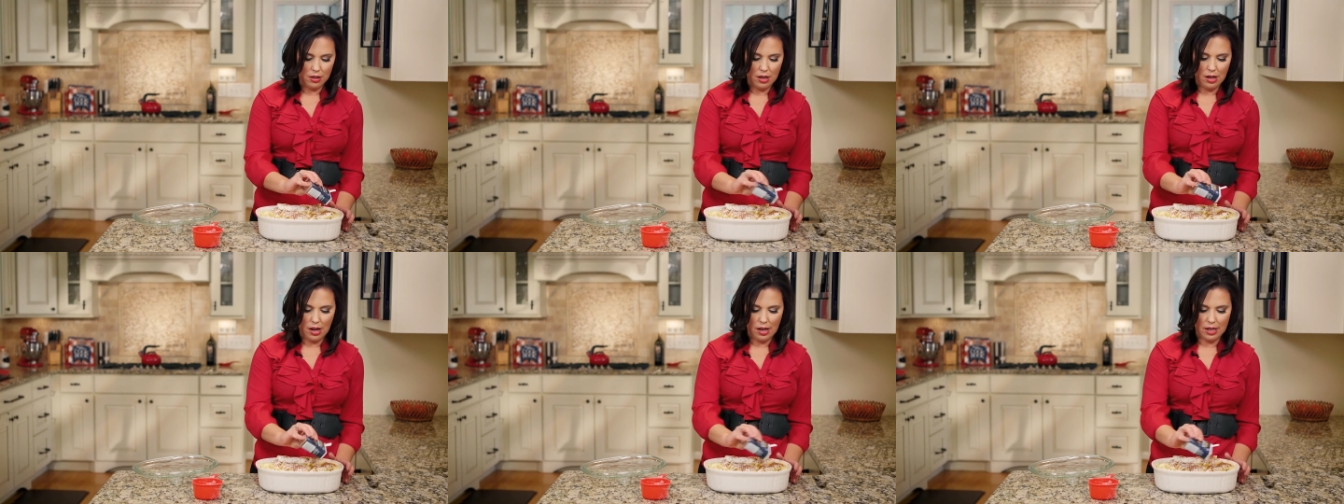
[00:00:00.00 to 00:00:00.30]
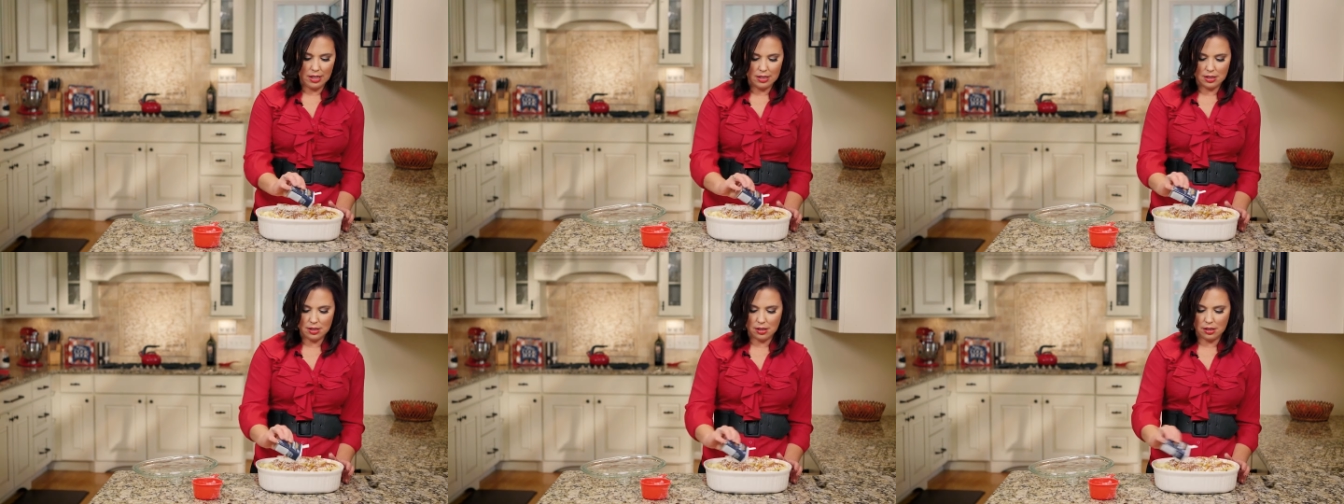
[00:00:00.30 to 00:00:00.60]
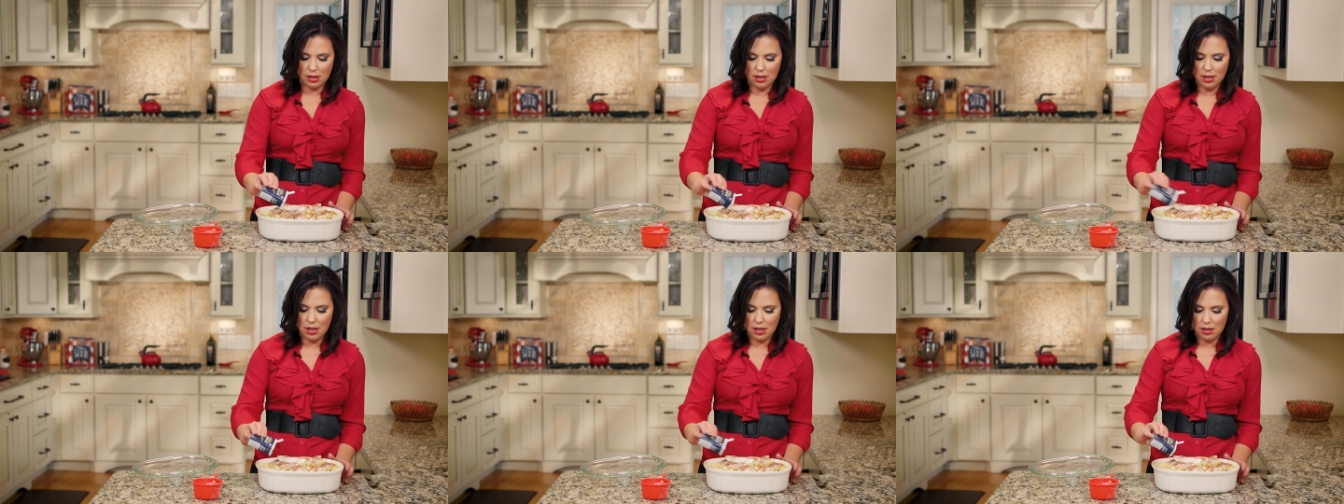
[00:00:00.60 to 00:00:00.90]

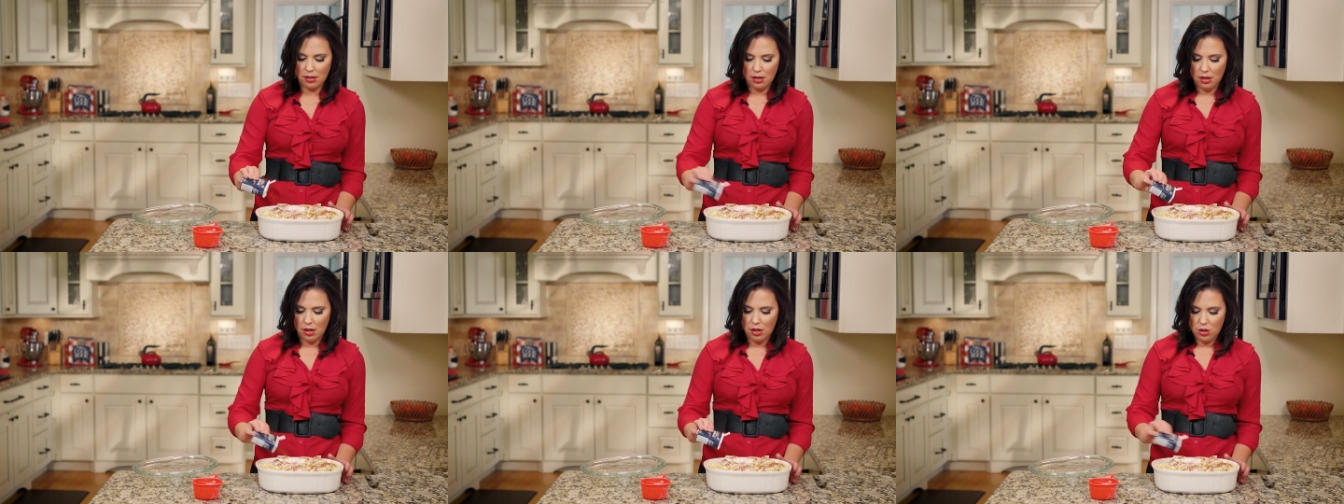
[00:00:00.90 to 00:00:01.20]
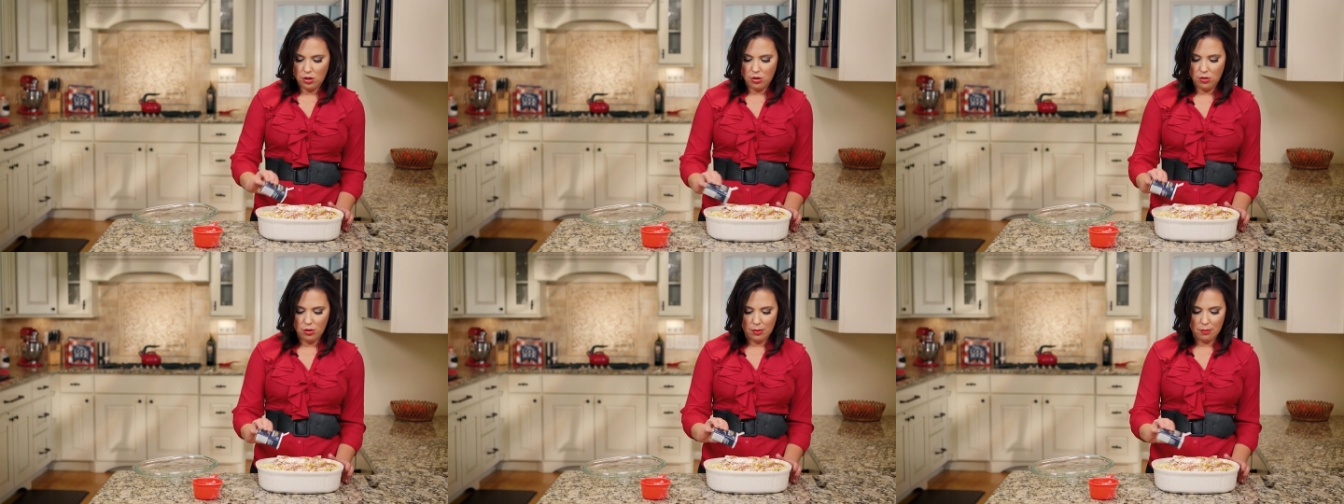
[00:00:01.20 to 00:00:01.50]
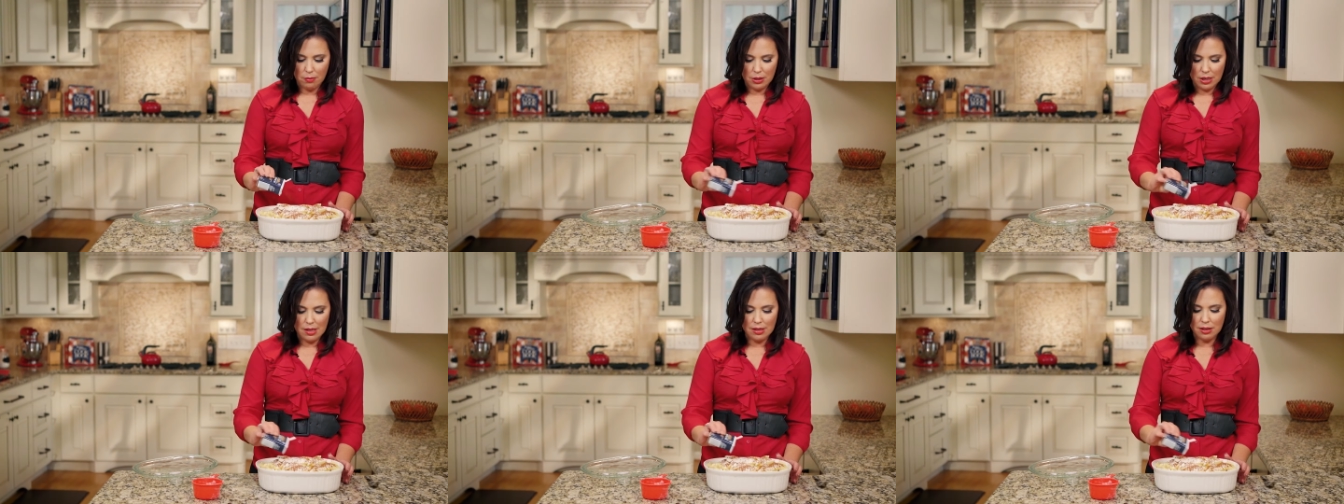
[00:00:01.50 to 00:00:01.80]
nicely, and you can
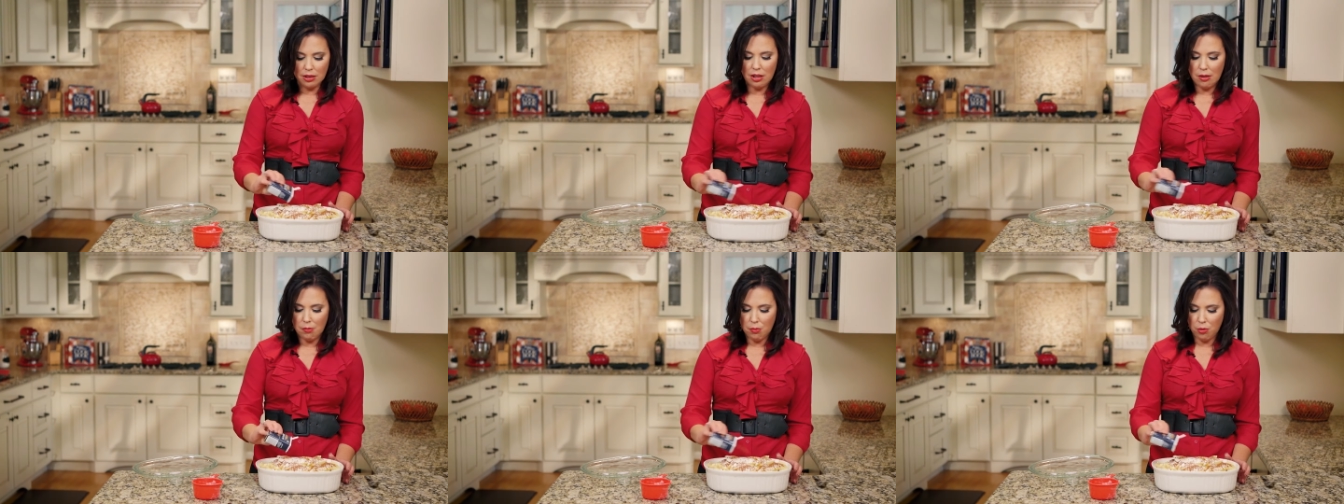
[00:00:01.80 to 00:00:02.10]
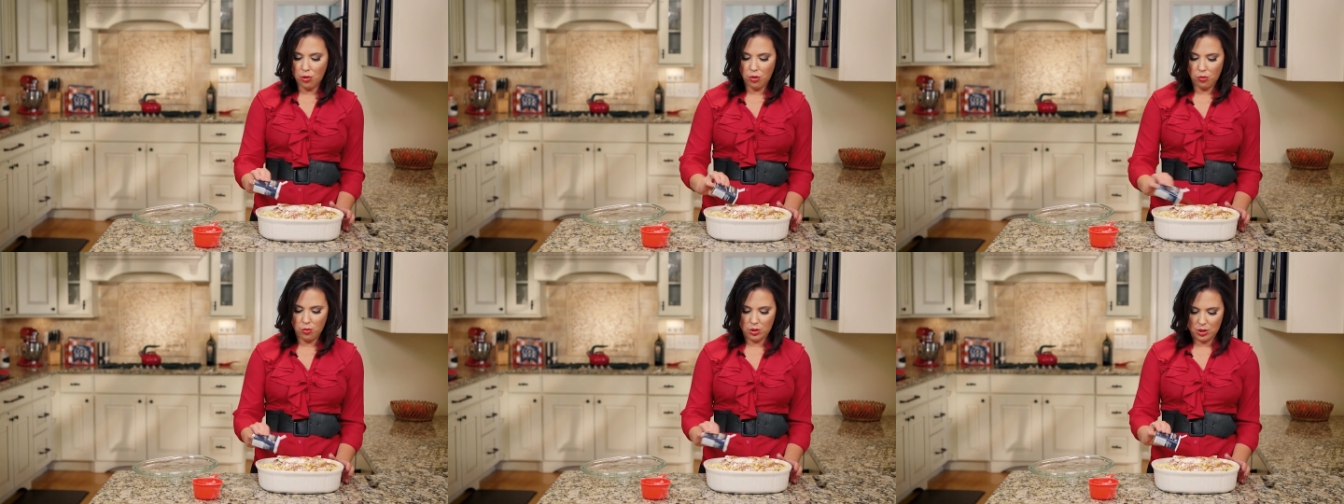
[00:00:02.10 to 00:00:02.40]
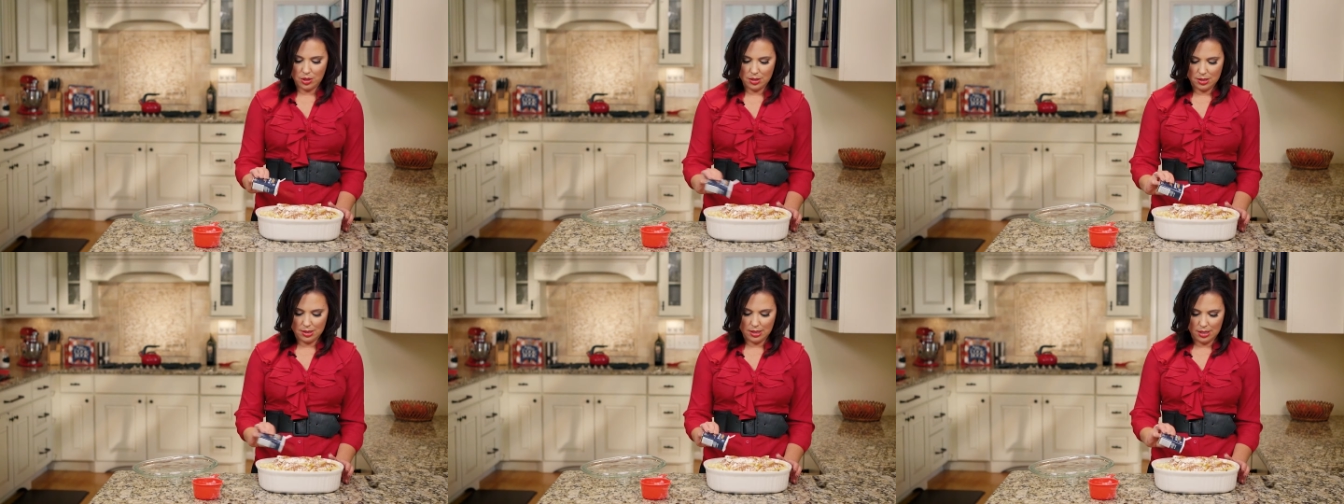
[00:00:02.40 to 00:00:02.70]
be liberal
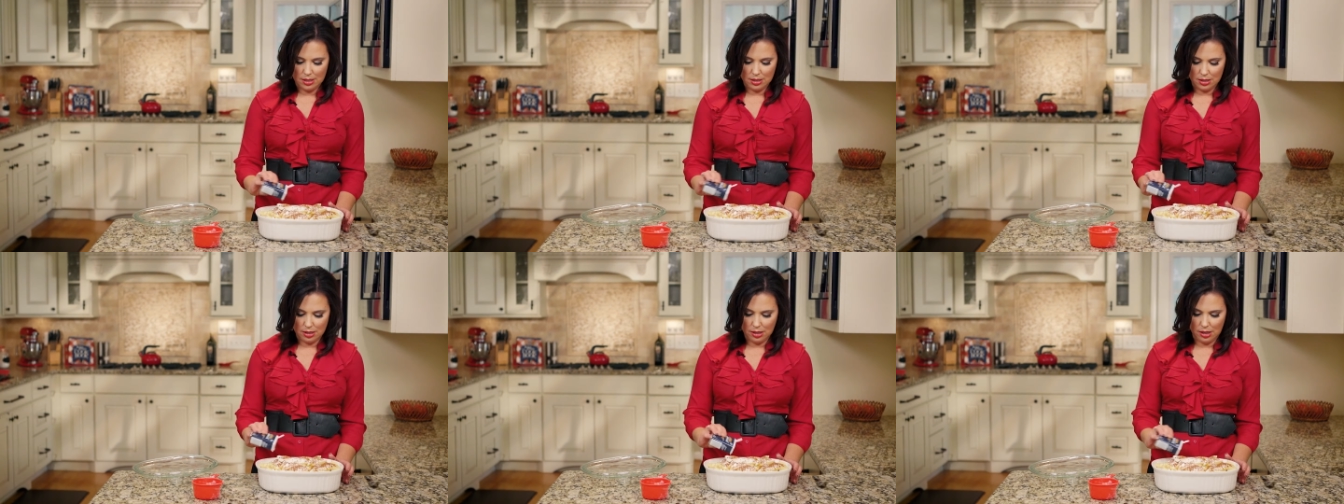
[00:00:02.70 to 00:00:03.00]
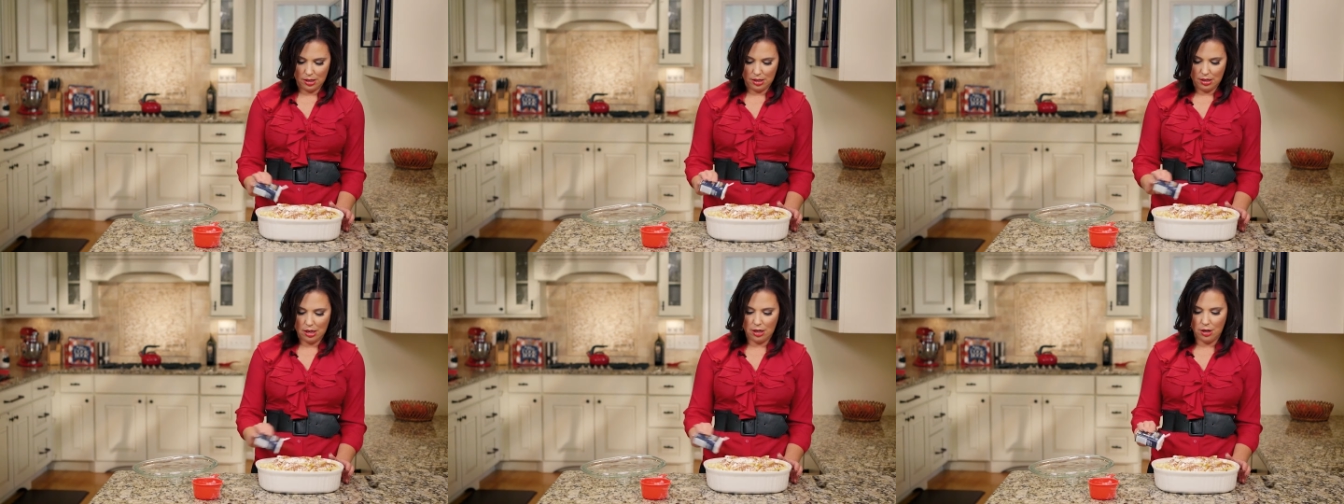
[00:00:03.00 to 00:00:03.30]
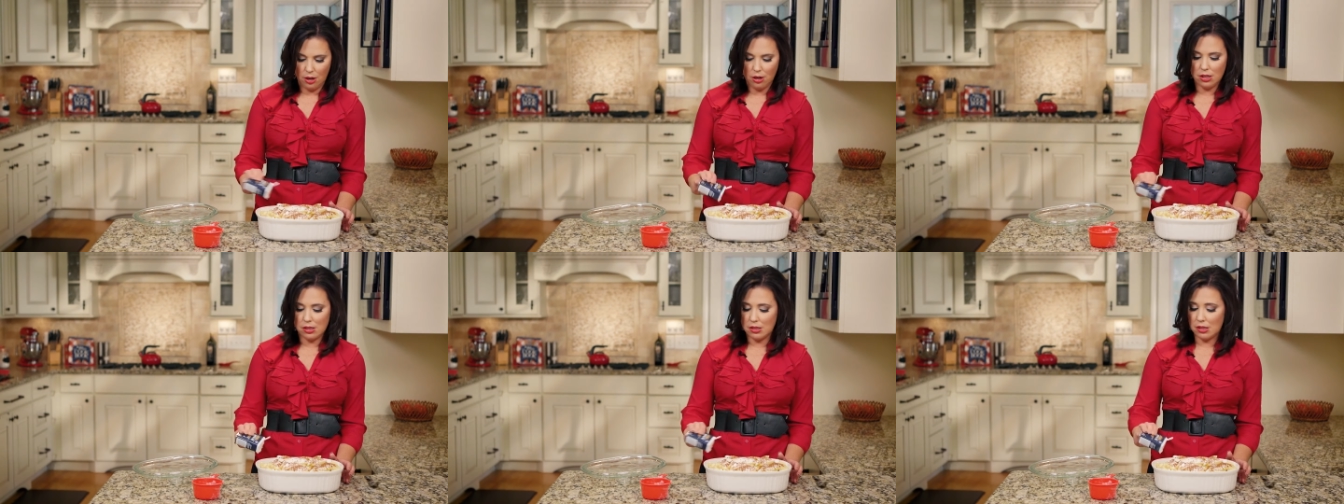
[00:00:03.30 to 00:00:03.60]
with the seasoning
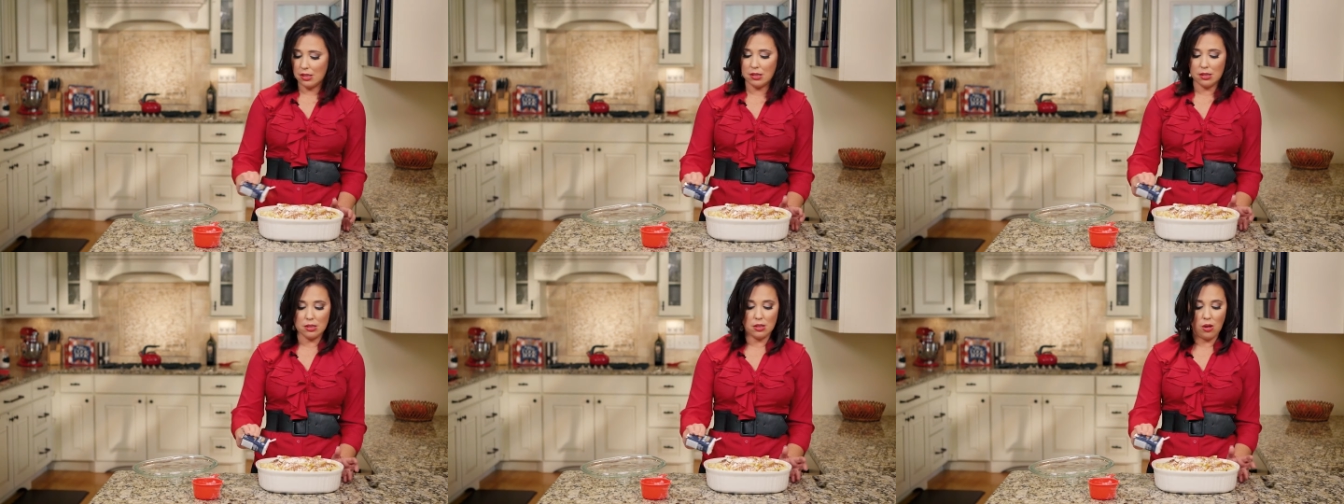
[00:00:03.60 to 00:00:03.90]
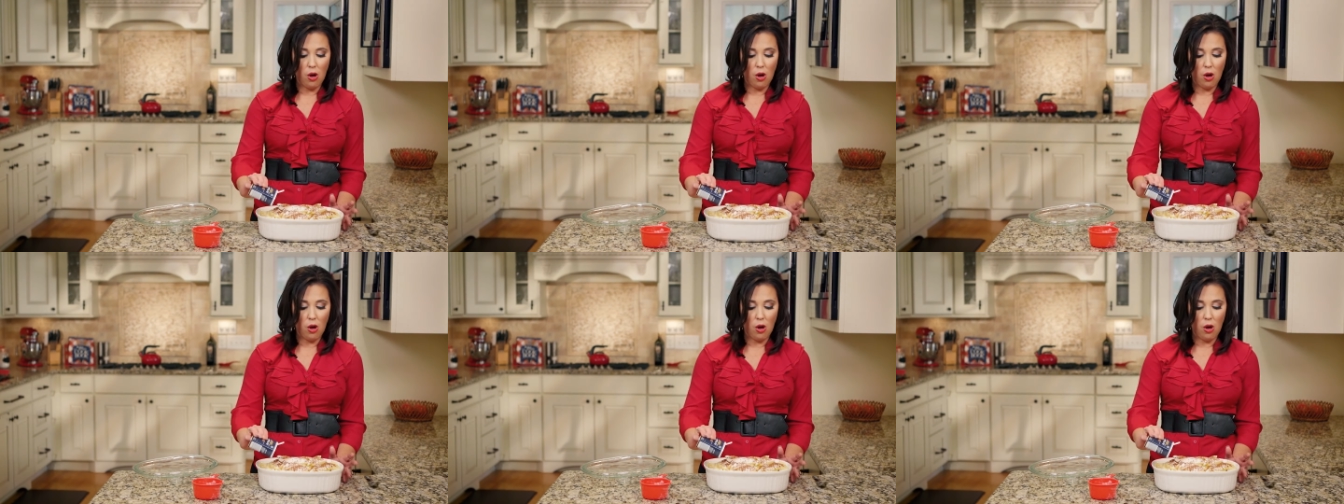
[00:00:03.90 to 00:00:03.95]
here because this is